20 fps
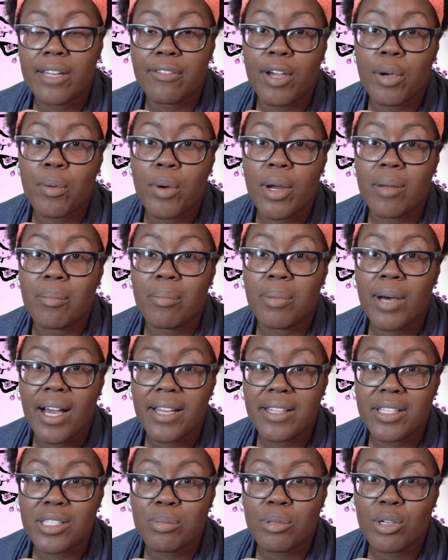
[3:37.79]
if I want to
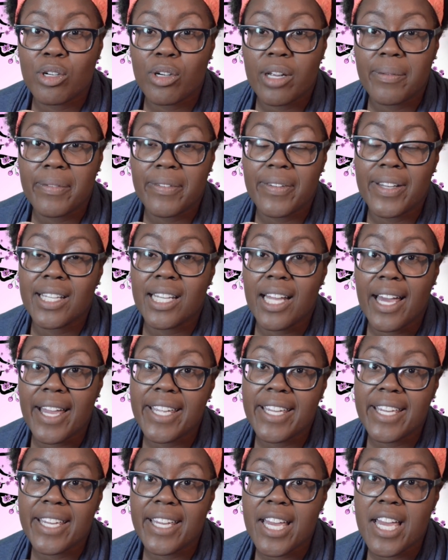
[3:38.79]
buy this program, if I
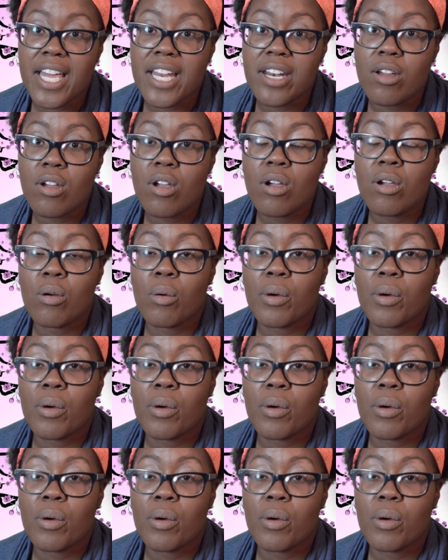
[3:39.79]
like it,